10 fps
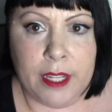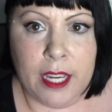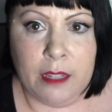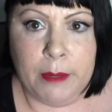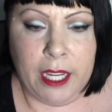
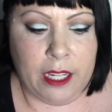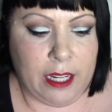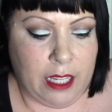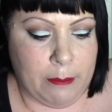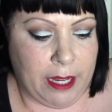and my hair, I
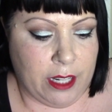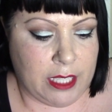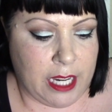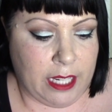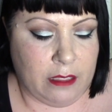get my hair
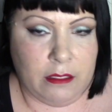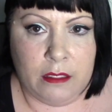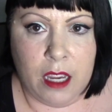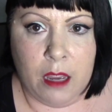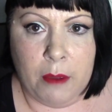dyed
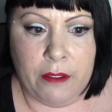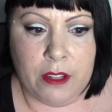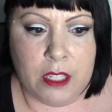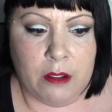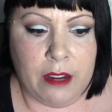every
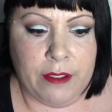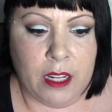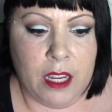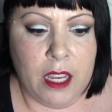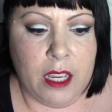so
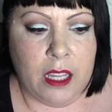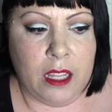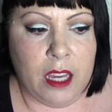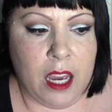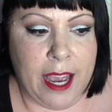often.
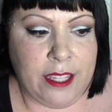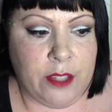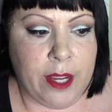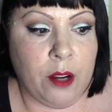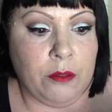
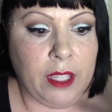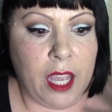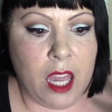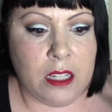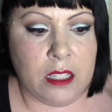So I don't
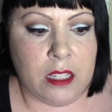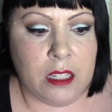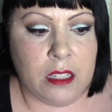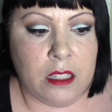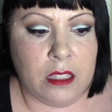get,
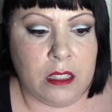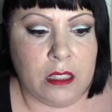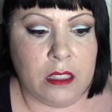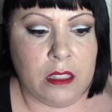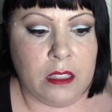
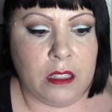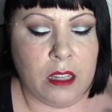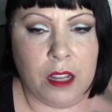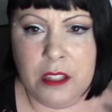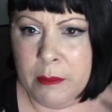
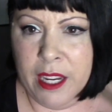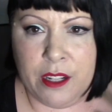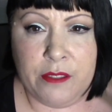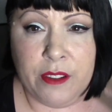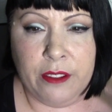also my hair
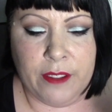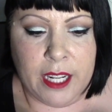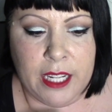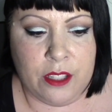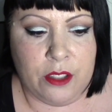is
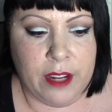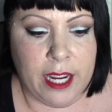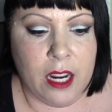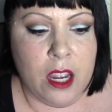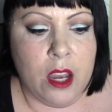fine and
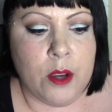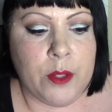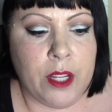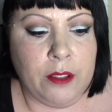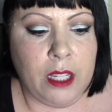straight,
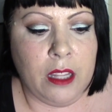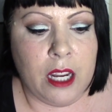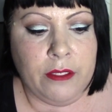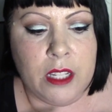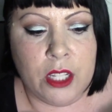so I don't need a lot
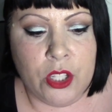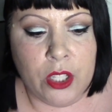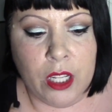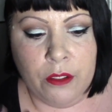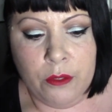of
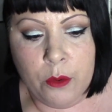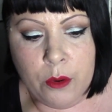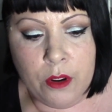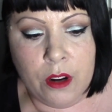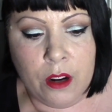conditioning
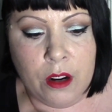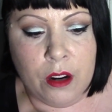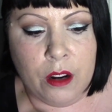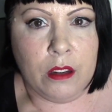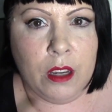
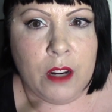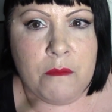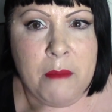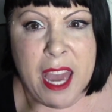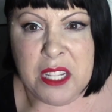for kind
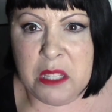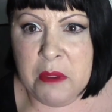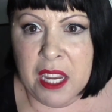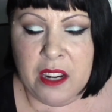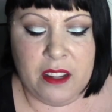of mats in
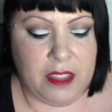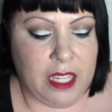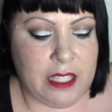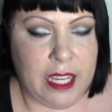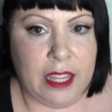my hair and
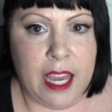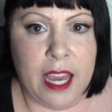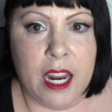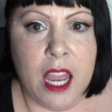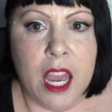things like
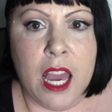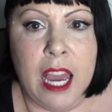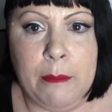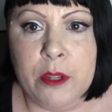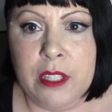that.
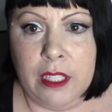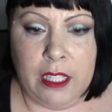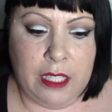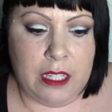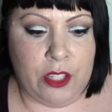I mostly
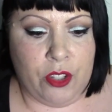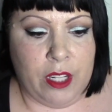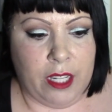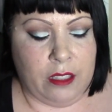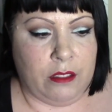need
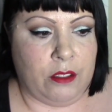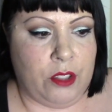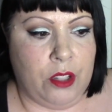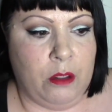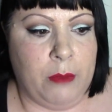conditioning
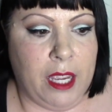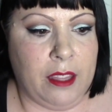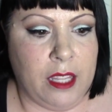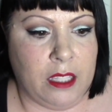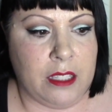to make
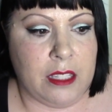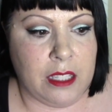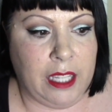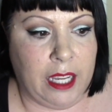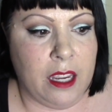things
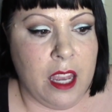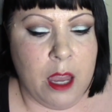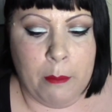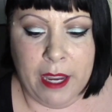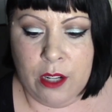sleek.
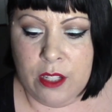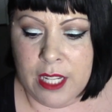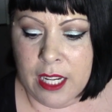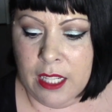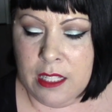My
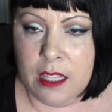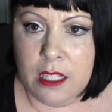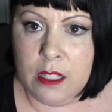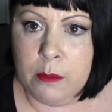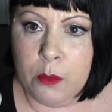understanding is that
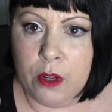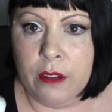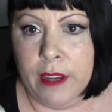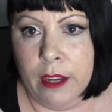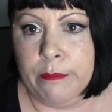this is more
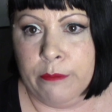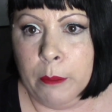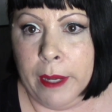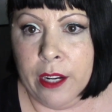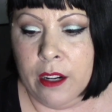of a
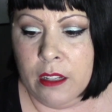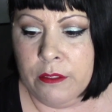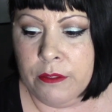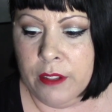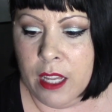
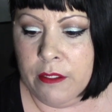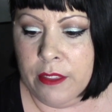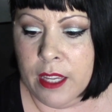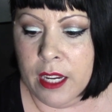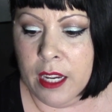reparative kind of
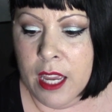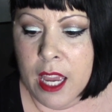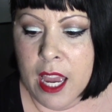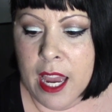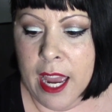thing,
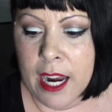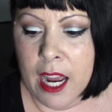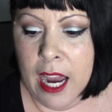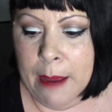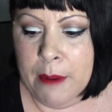and
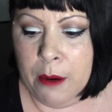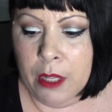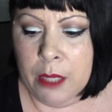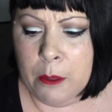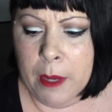I'm not
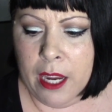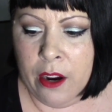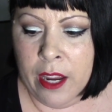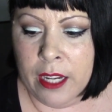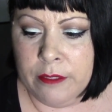really
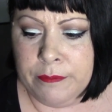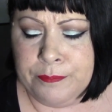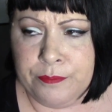repairing